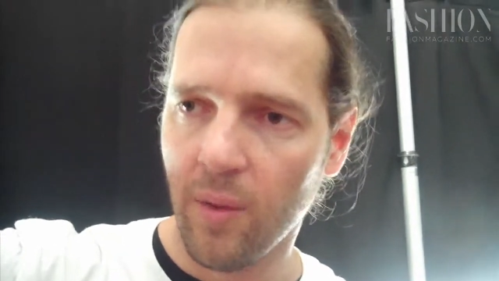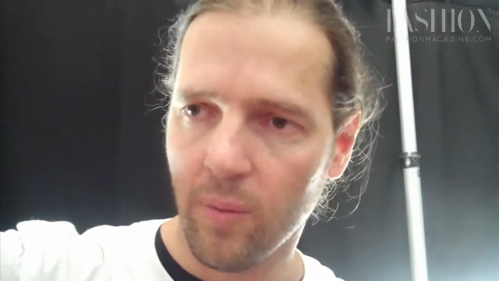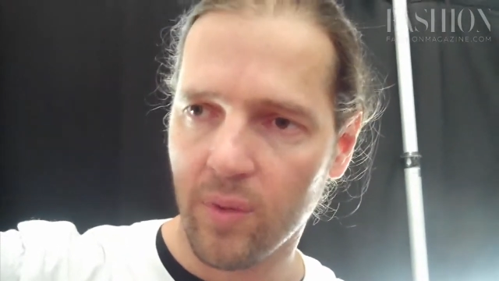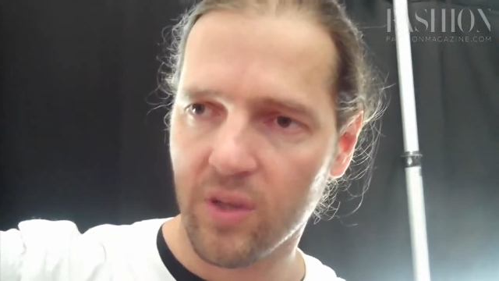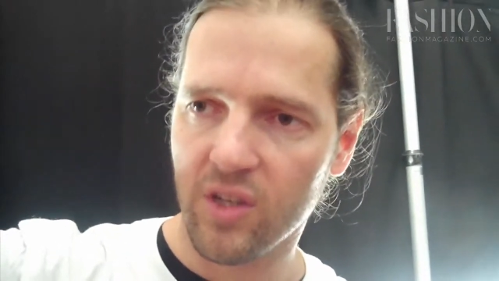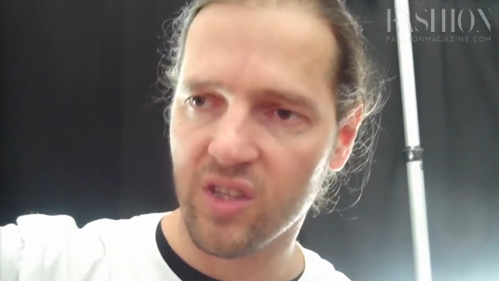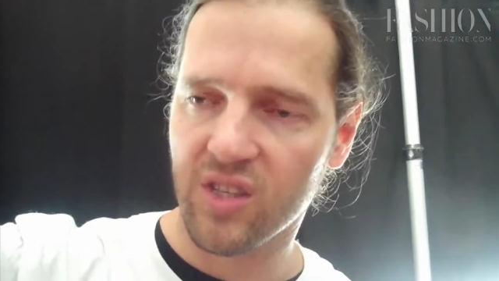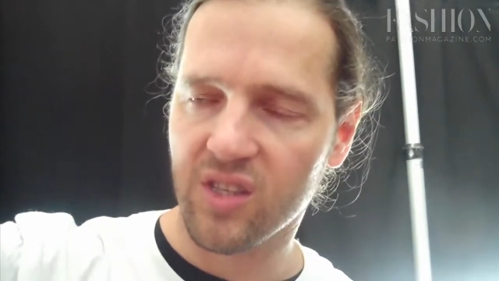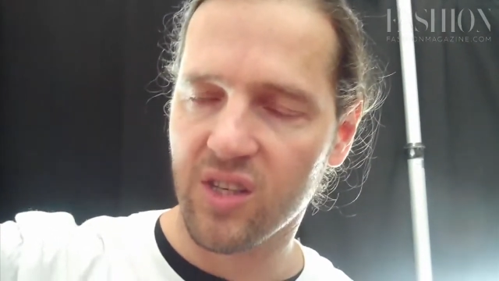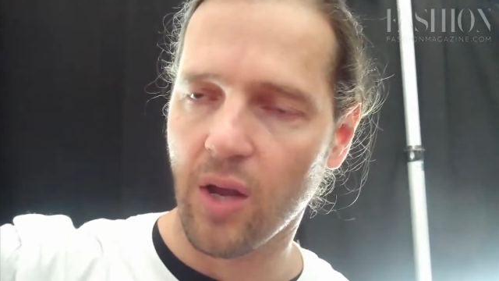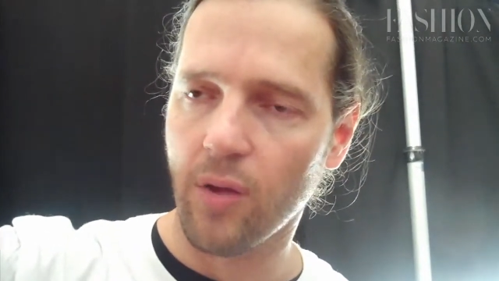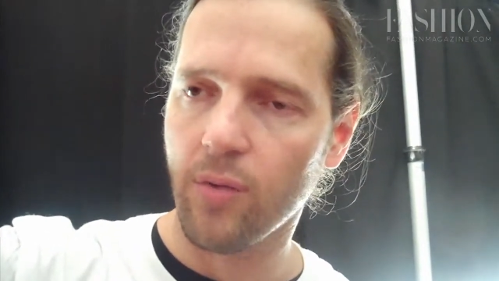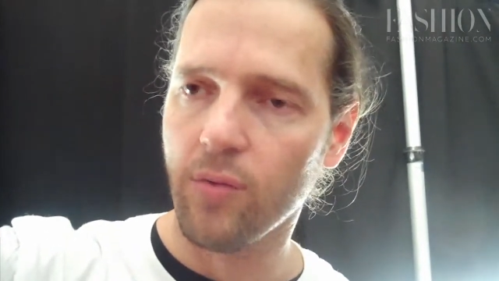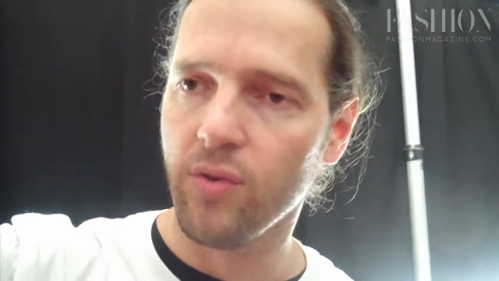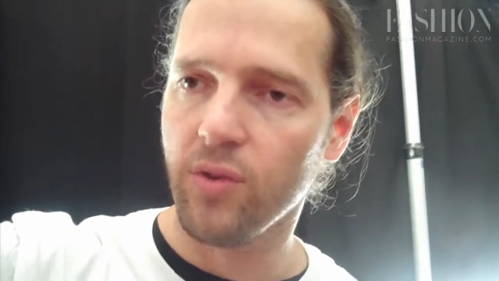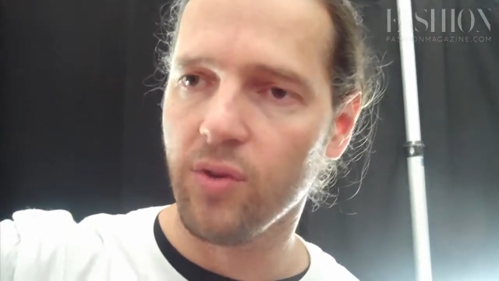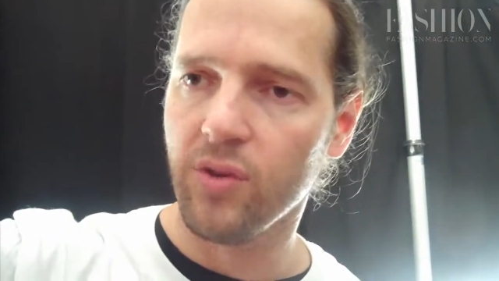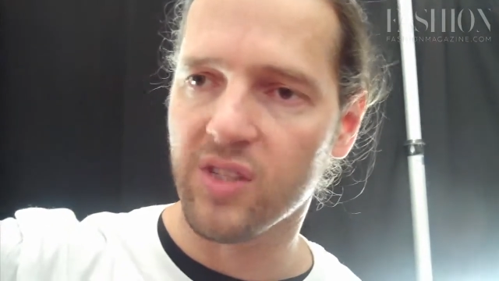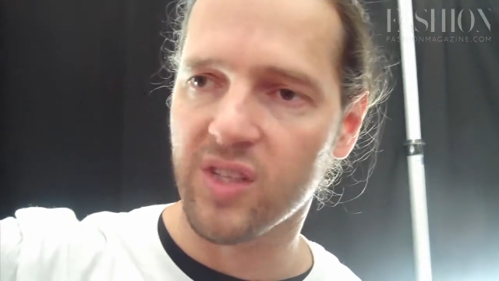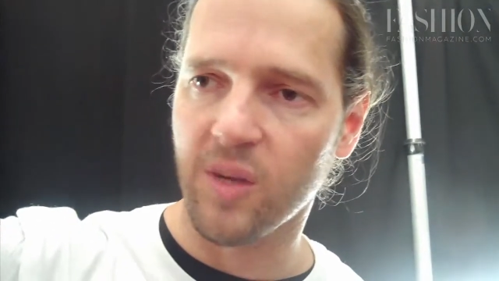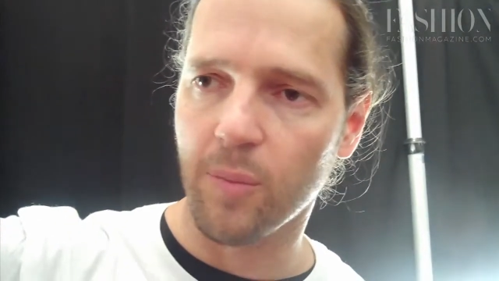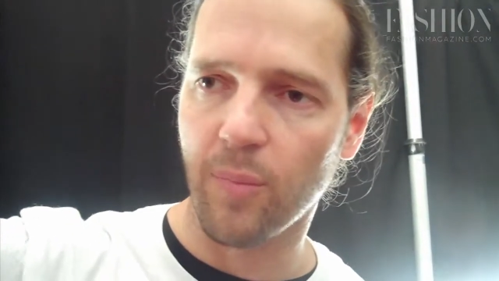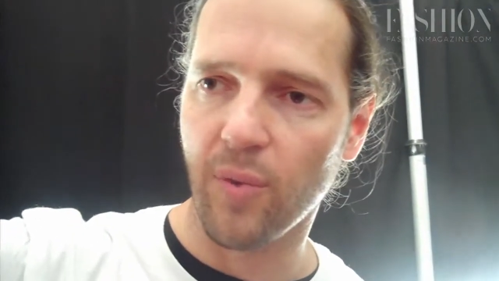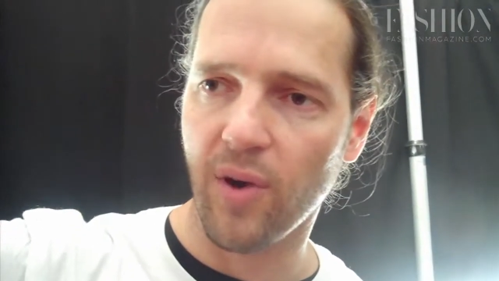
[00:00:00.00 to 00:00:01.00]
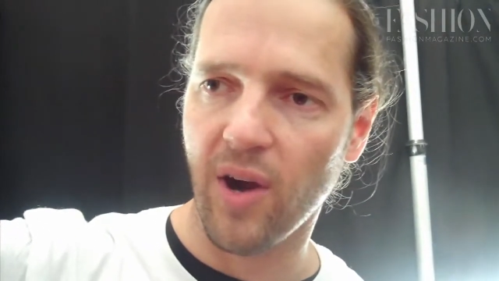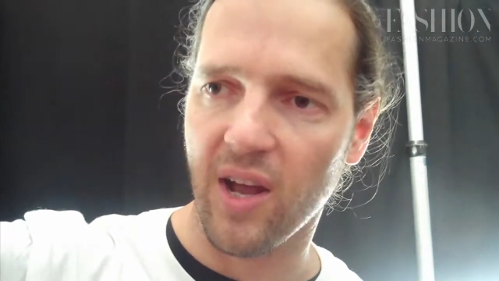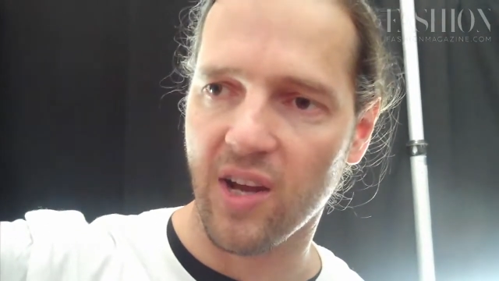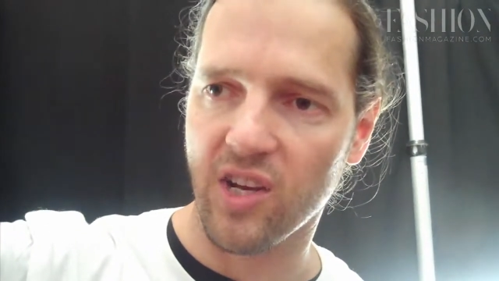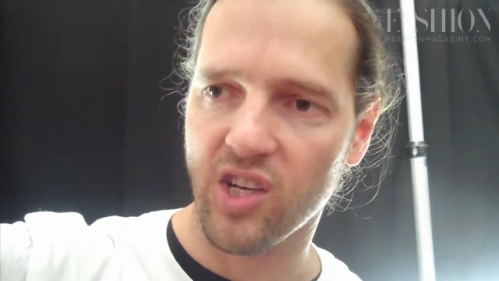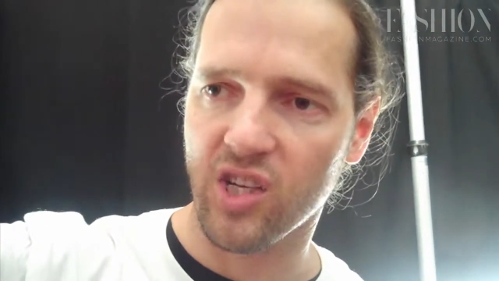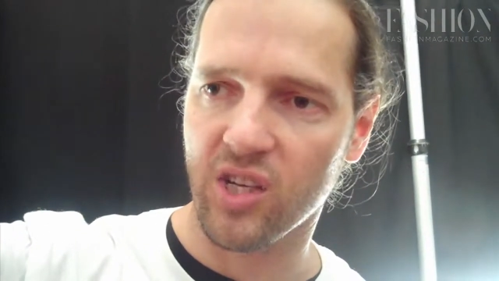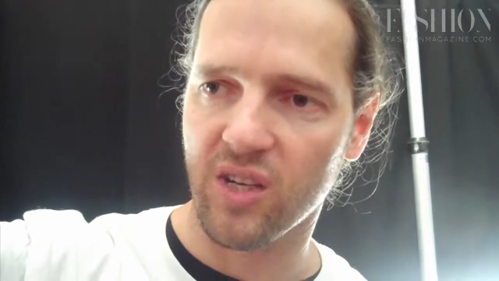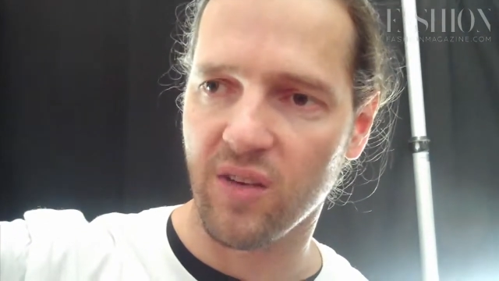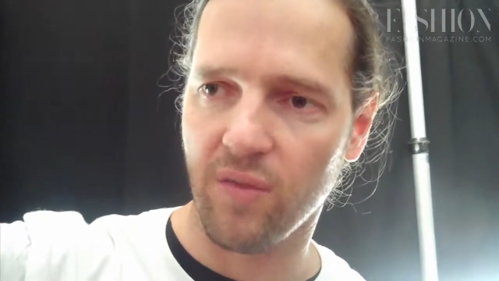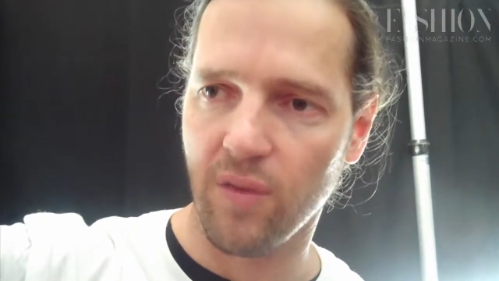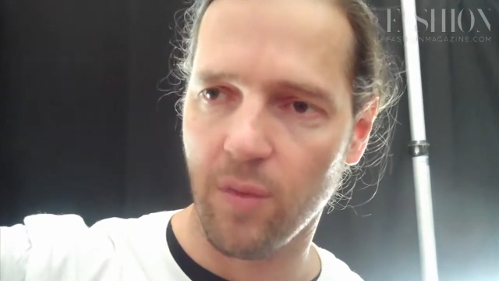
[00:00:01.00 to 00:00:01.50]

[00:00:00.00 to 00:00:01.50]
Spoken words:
We just don't use a brush.